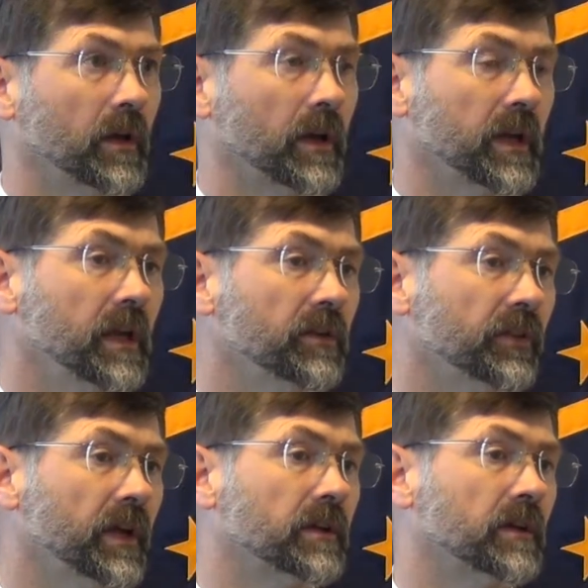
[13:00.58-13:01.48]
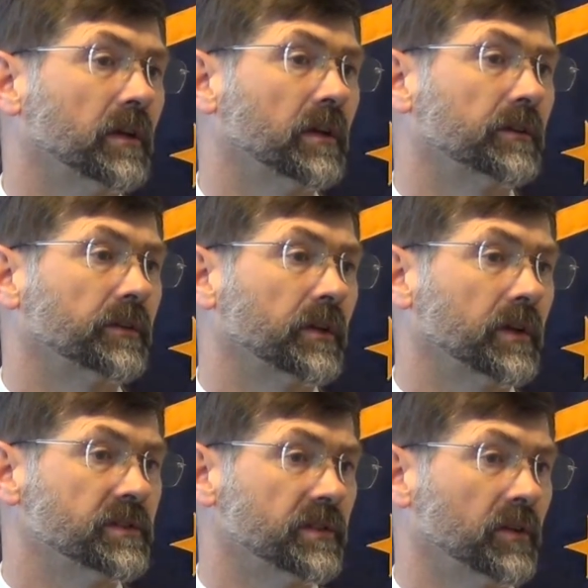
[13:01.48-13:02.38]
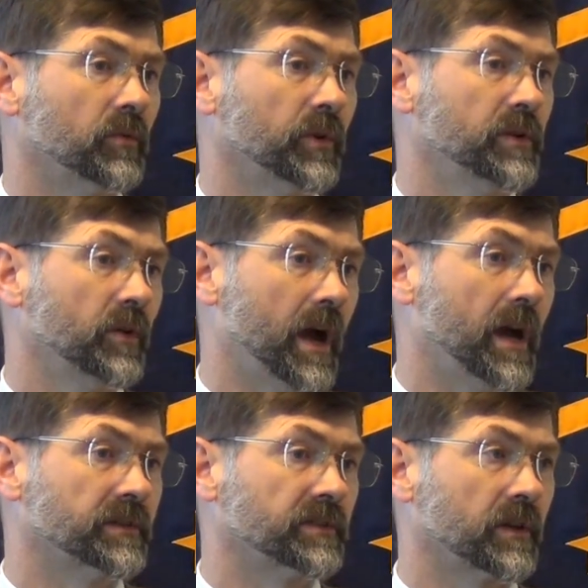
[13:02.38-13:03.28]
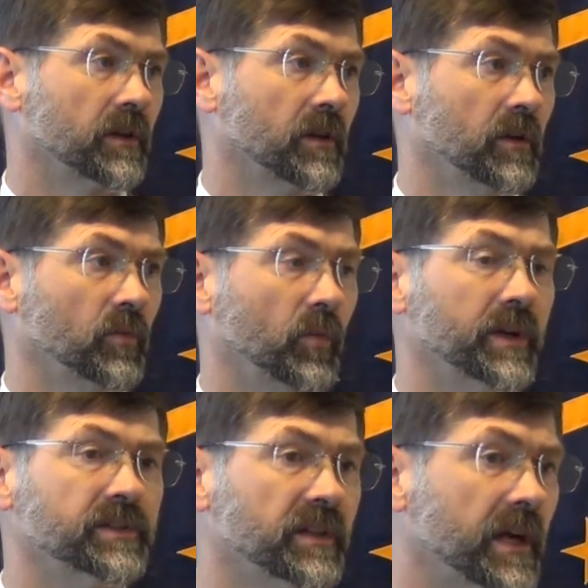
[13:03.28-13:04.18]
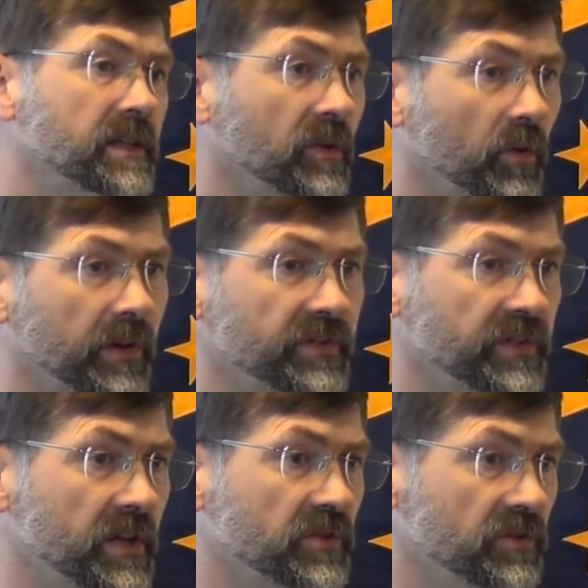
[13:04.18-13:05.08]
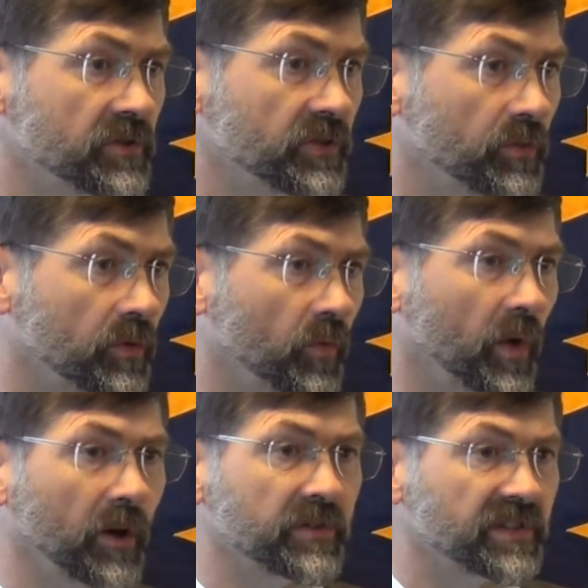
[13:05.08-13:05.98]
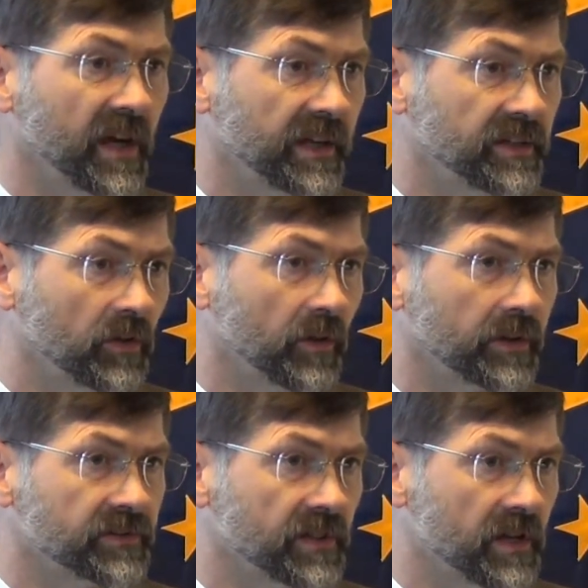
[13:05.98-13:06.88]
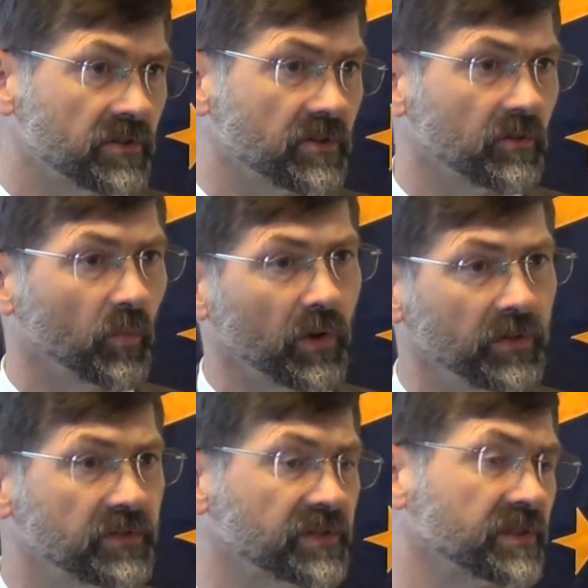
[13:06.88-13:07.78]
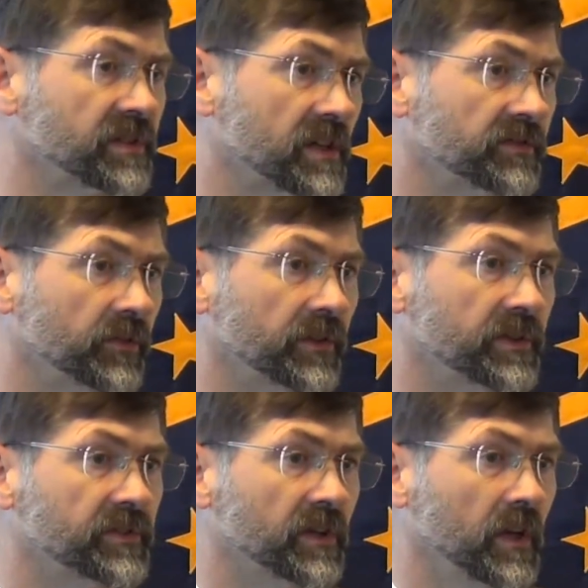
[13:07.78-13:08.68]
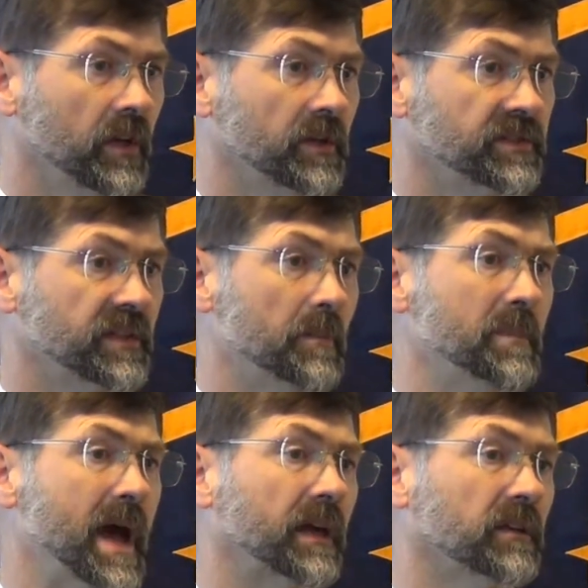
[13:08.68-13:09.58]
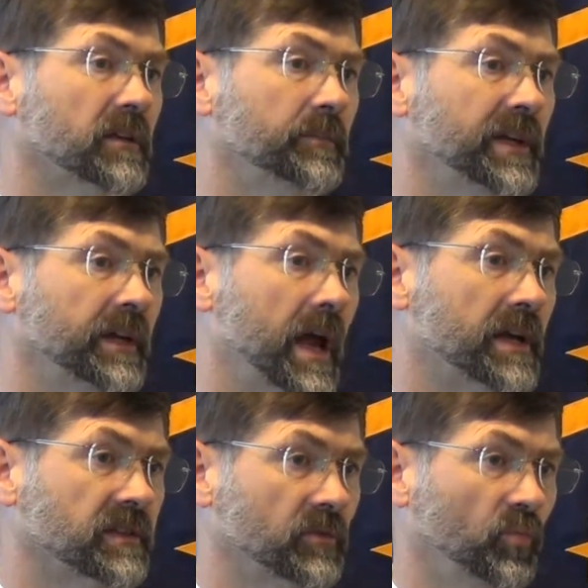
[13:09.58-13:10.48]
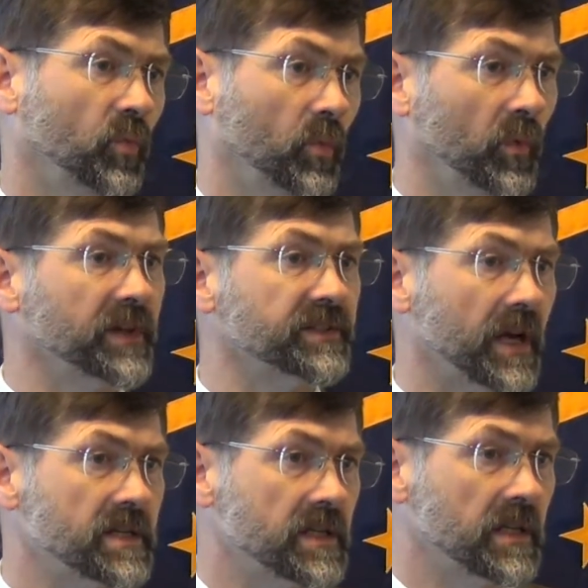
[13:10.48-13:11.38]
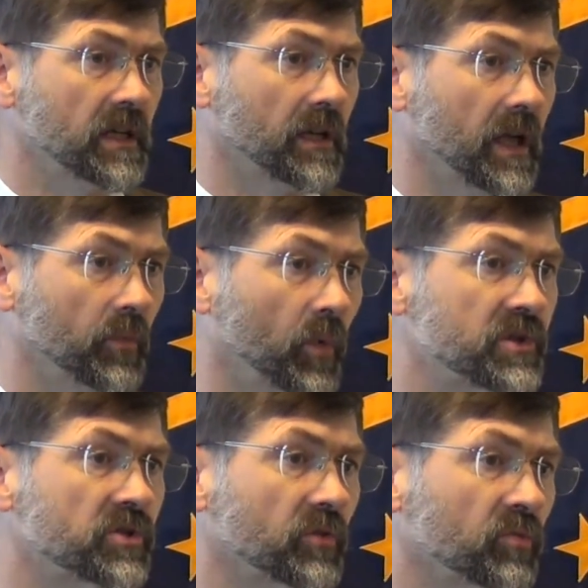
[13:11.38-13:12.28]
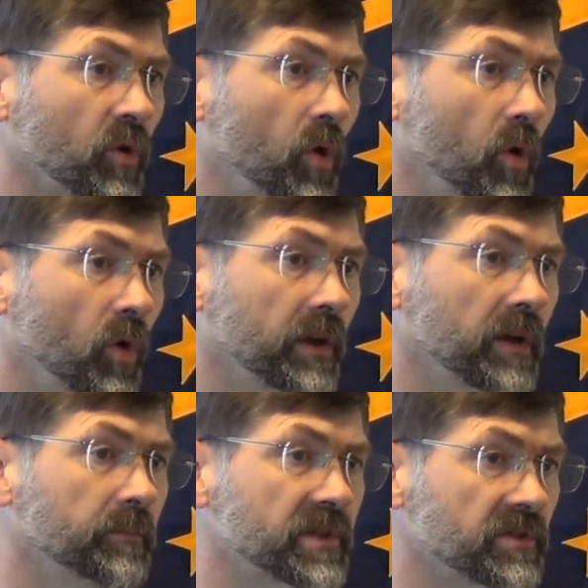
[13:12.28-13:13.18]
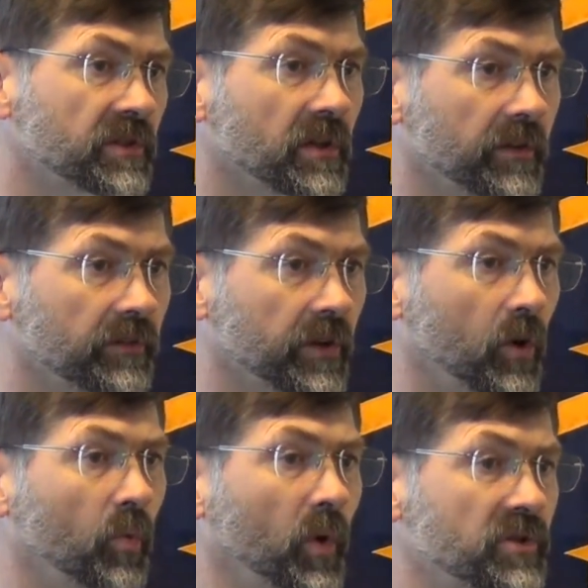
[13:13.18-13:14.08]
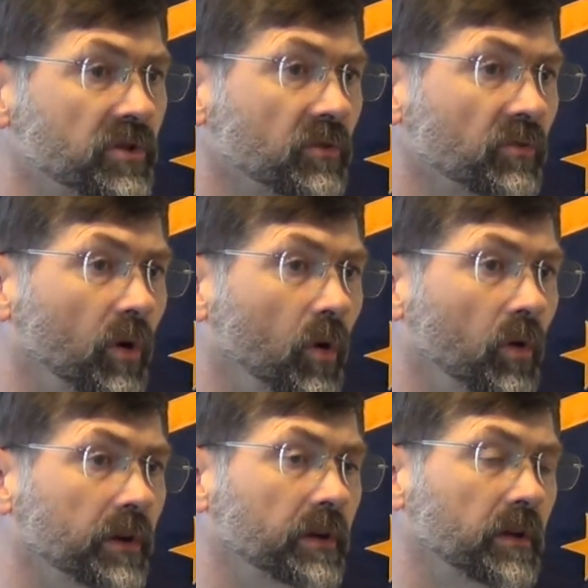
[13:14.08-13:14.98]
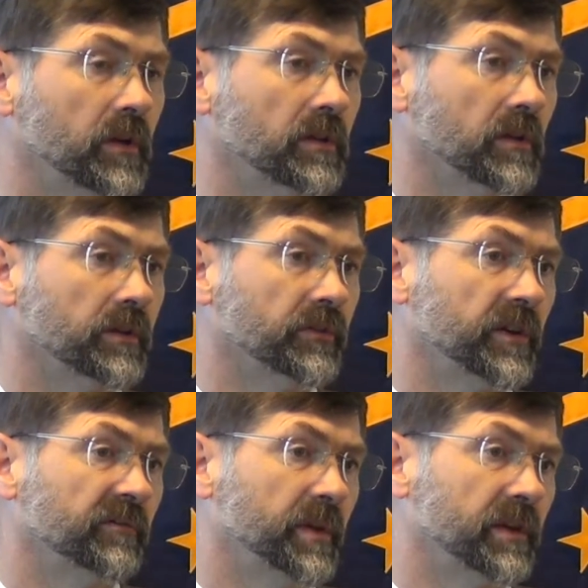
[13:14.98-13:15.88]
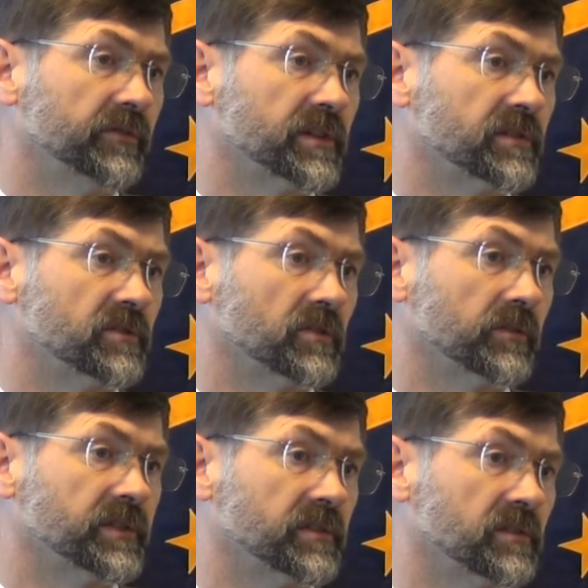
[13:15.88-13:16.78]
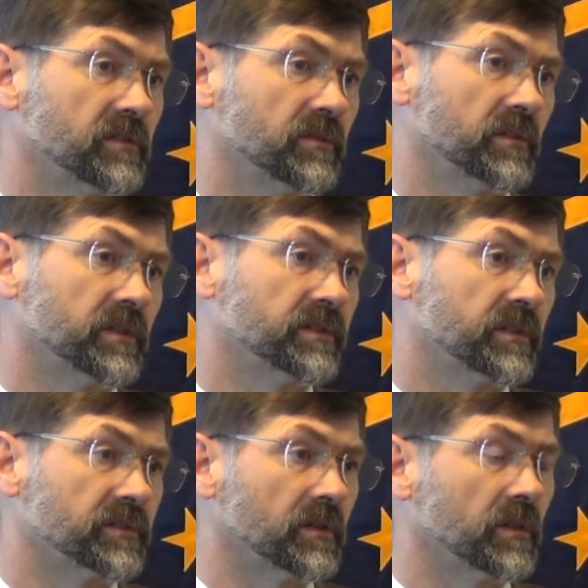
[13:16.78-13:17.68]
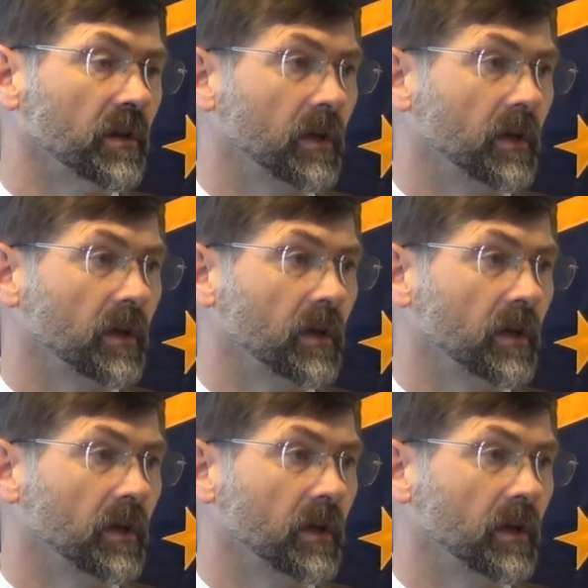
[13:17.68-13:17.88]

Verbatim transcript: a key thing to, to consider when you ask what does an IT organization do or where is an IT organization, where are you successful is step back a little bit and ask what is IT and, and what's your role in mission delivery or what's your role in, in delivery of benefits and services to the citizen.